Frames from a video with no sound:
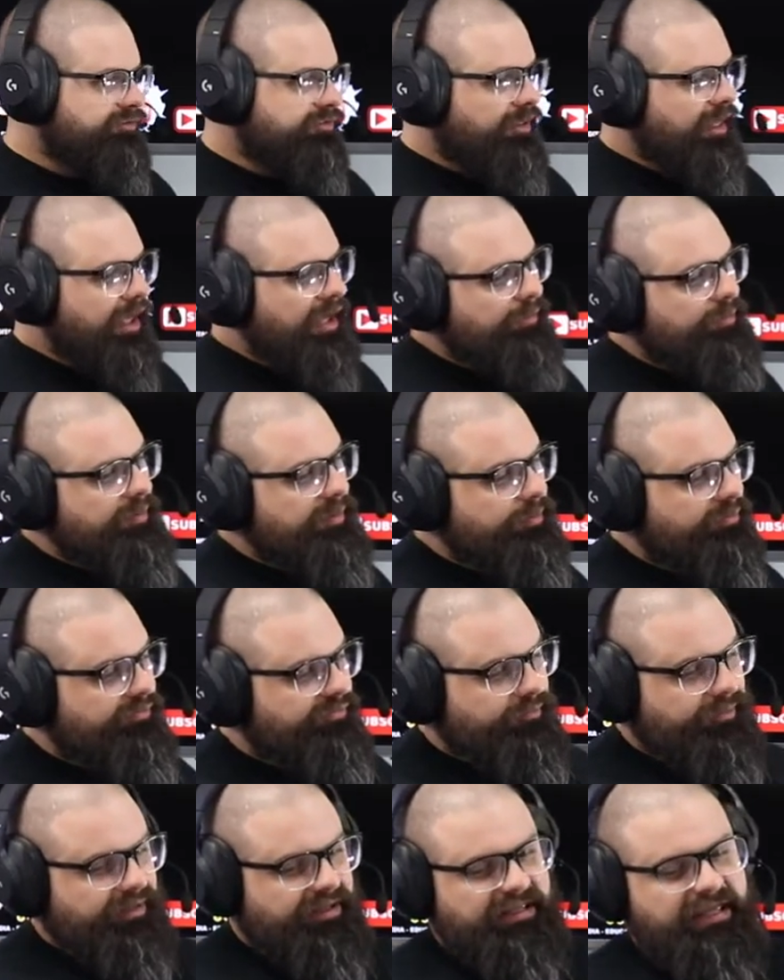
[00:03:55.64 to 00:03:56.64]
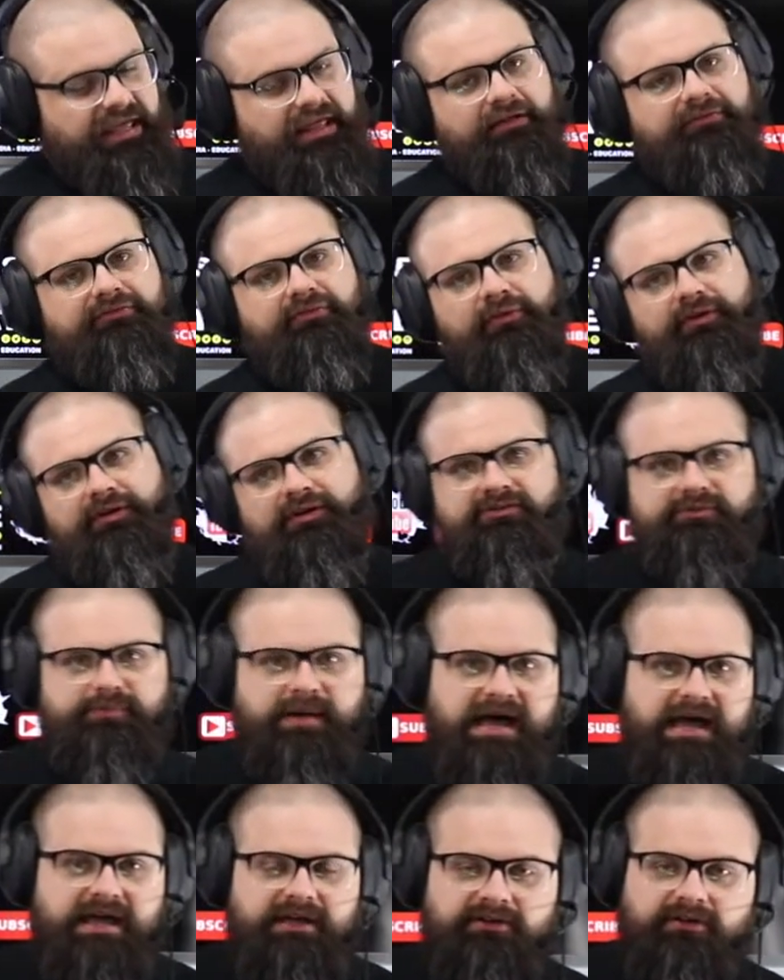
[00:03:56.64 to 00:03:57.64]
a lot of people from like California's
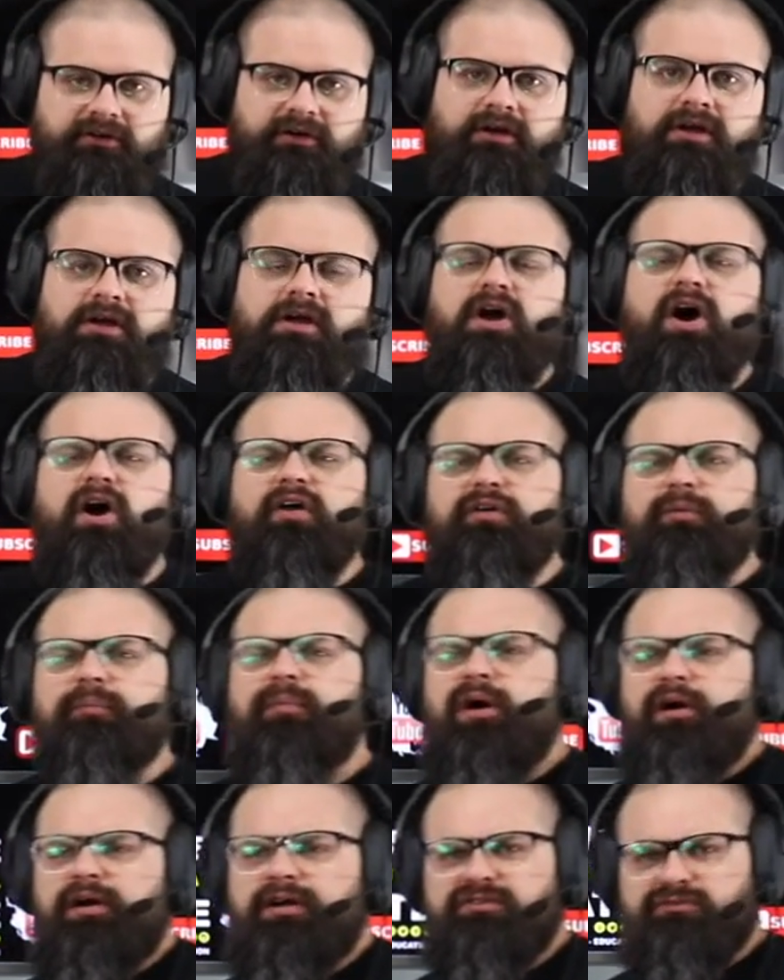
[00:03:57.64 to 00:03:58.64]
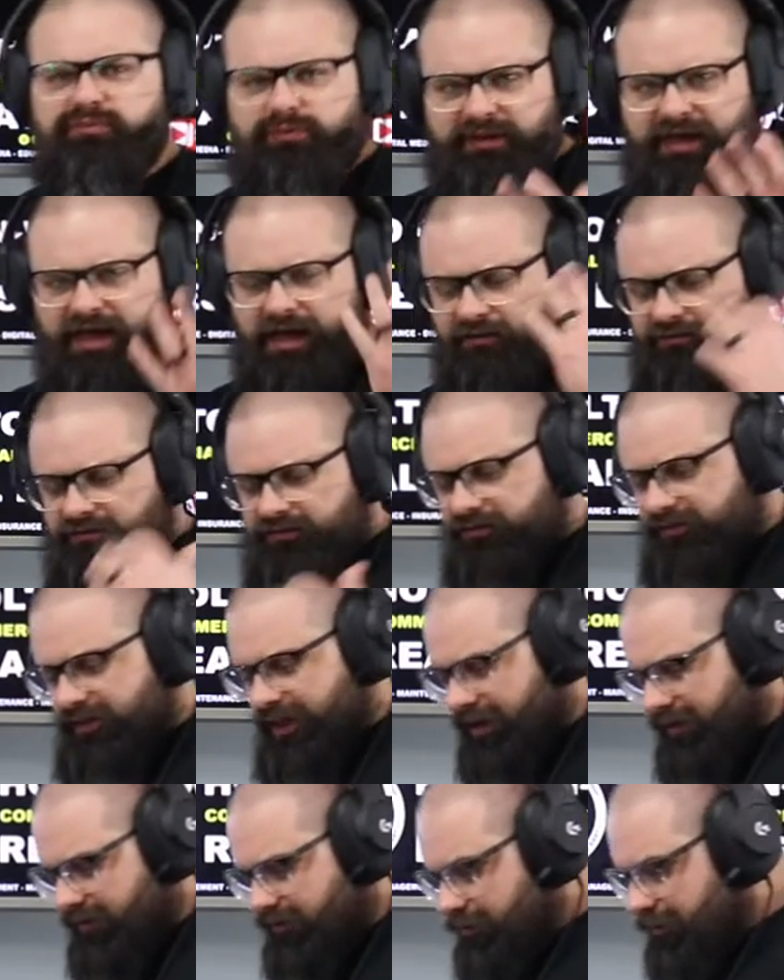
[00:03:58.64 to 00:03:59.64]
mind or other markets where the housing stock is